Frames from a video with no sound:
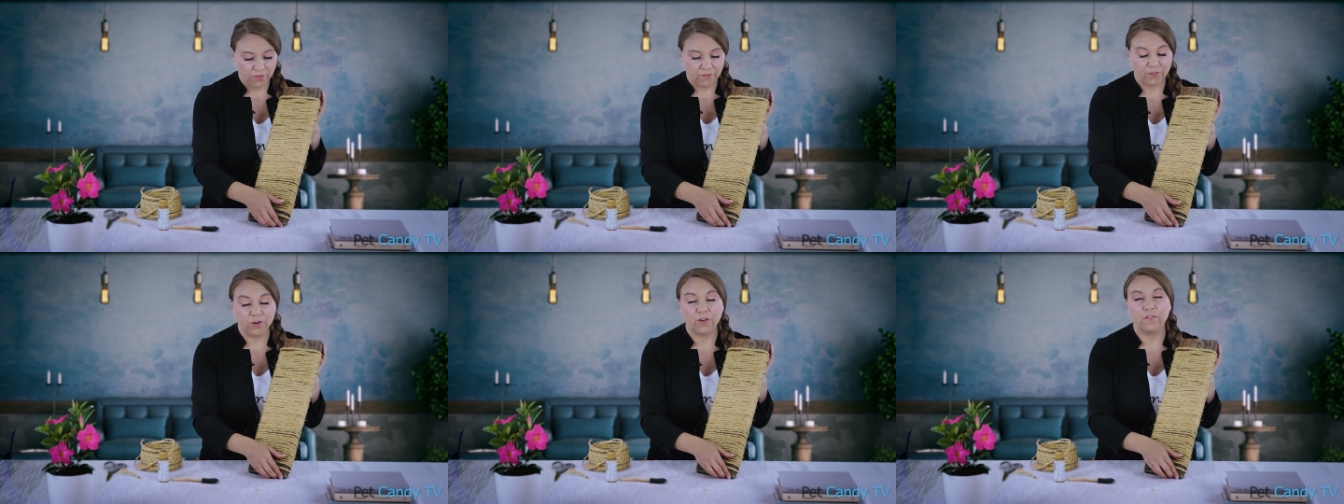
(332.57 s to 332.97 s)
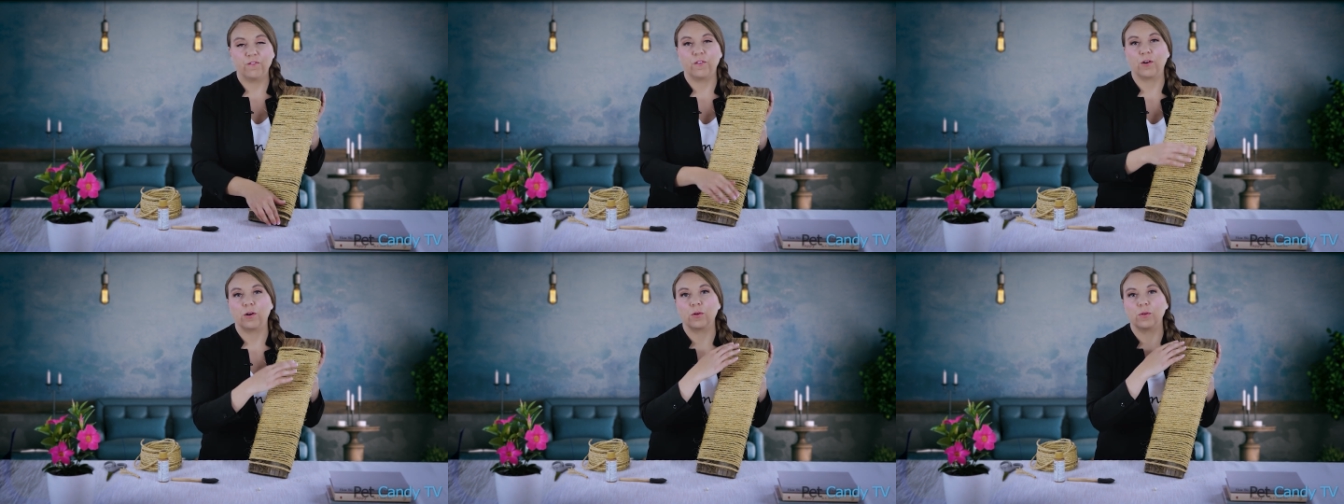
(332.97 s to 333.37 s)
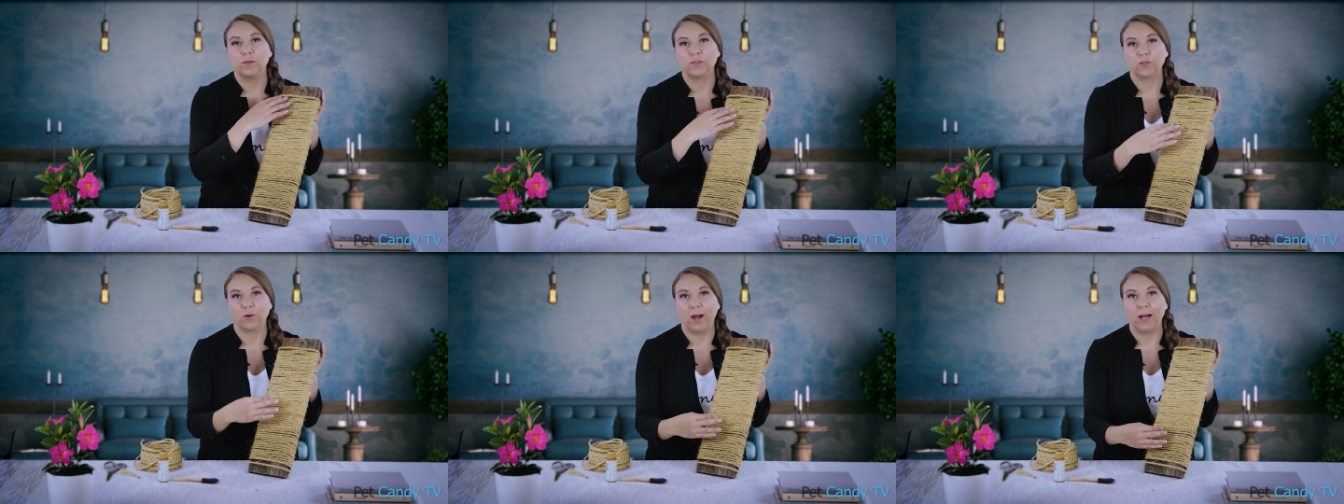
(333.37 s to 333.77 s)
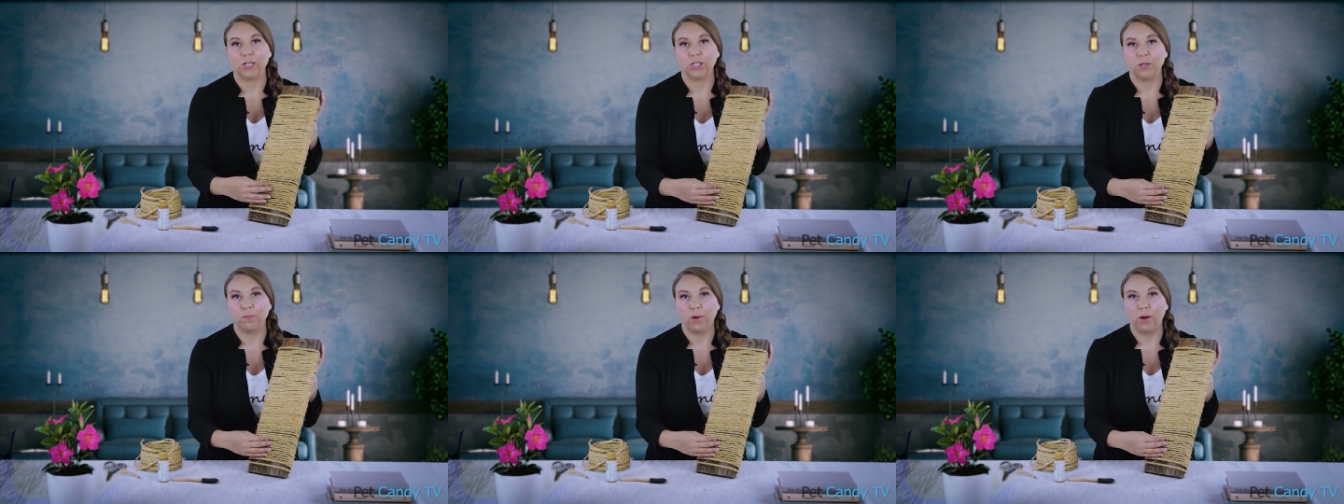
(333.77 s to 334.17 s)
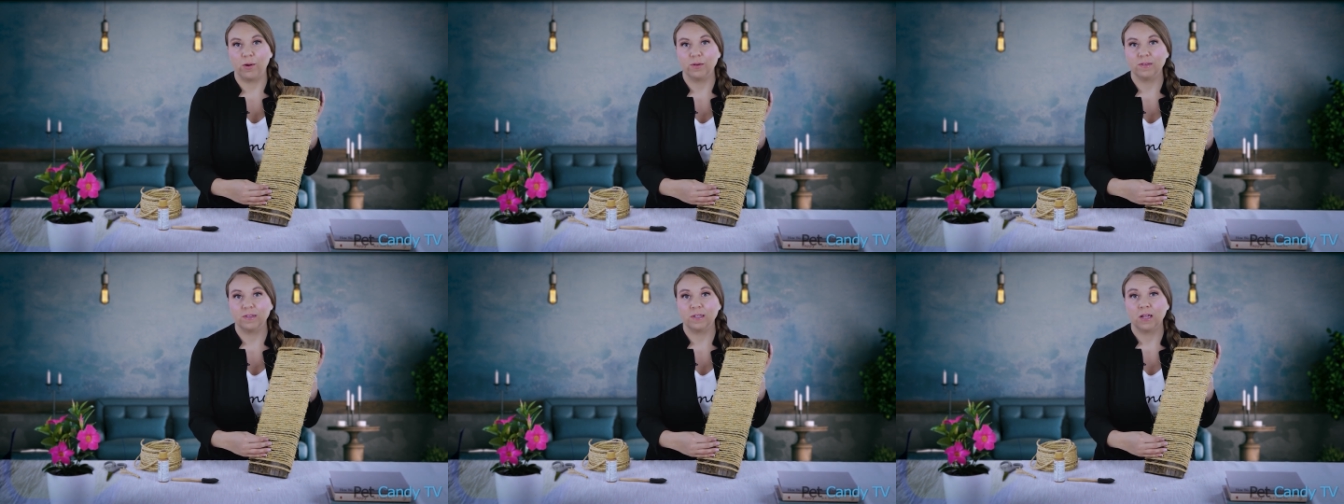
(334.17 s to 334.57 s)
for a vertical scratching
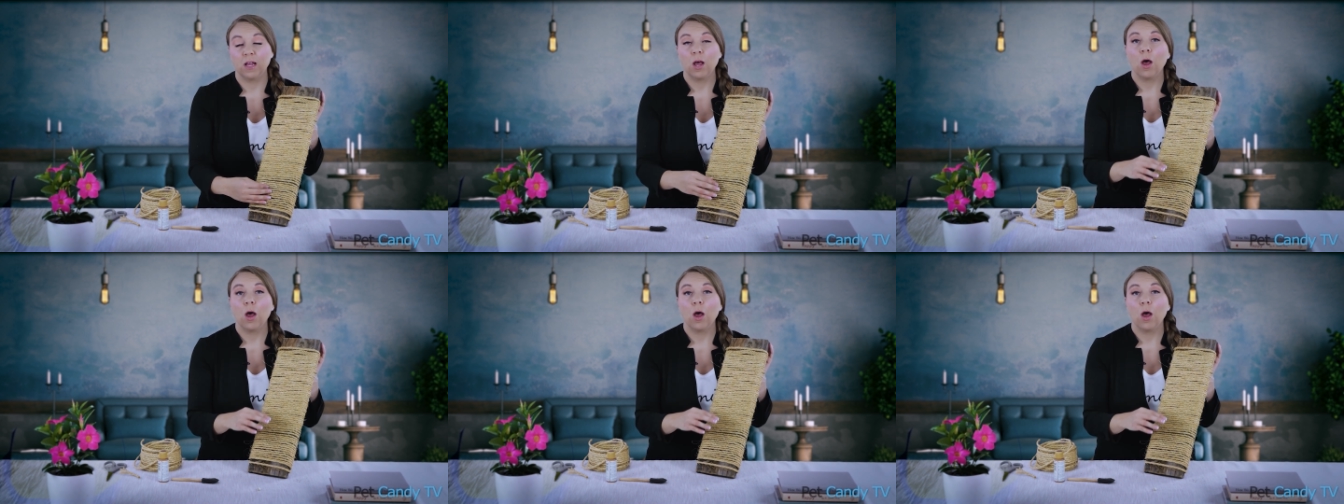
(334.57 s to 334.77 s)
post.